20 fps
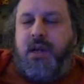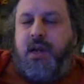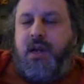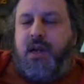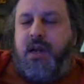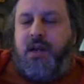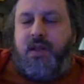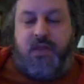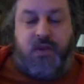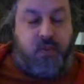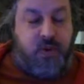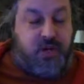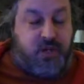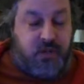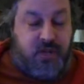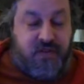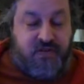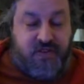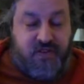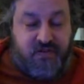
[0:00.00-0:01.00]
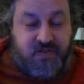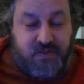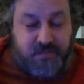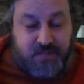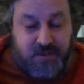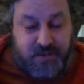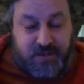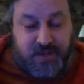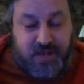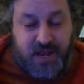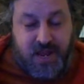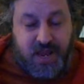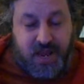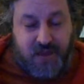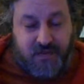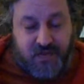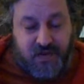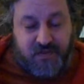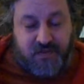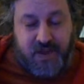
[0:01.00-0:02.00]
Uh, the original F F M P
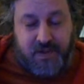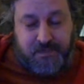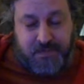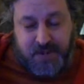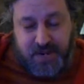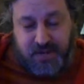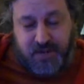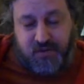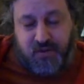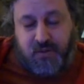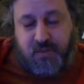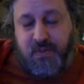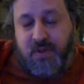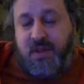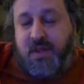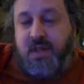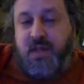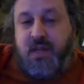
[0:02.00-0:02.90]
E G group,